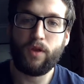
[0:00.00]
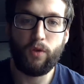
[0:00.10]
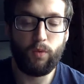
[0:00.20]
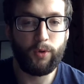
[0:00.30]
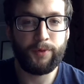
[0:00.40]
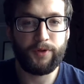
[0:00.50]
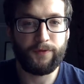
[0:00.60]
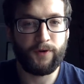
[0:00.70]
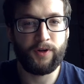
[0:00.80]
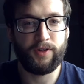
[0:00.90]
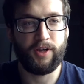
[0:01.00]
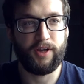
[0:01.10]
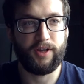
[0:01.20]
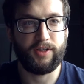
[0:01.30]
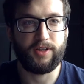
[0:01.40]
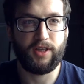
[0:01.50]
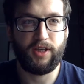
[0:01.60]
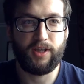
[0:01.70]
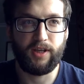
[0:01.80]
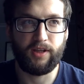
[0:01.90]
the wound at the front is
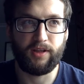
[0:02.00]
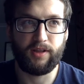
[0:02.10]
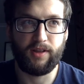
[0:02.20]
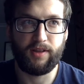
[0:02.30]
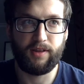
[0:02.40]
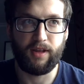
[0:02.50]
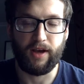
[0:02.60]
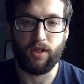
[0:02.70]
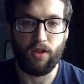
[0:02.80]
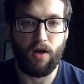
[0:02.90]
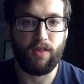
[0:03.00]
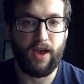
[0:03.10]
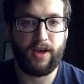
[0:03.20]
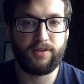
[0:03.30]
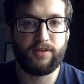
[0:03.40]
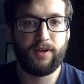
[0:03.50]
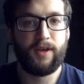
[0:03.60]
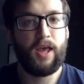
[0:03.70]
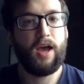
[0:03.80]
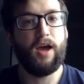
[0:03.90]
leaking like a lot less,
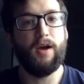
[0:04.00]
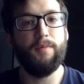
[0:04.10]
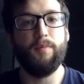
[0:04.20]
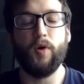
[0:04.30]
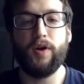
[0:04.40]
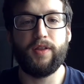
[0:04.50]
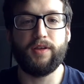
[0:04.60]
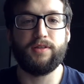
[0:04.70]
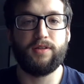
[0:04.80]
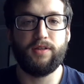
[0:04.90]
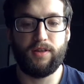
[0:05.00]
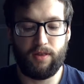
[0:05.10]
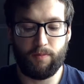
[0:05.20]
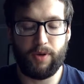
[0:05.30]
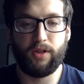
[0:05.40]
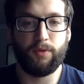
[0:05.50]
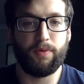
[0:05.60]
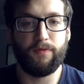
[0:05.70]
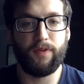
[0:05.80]
but there's build up of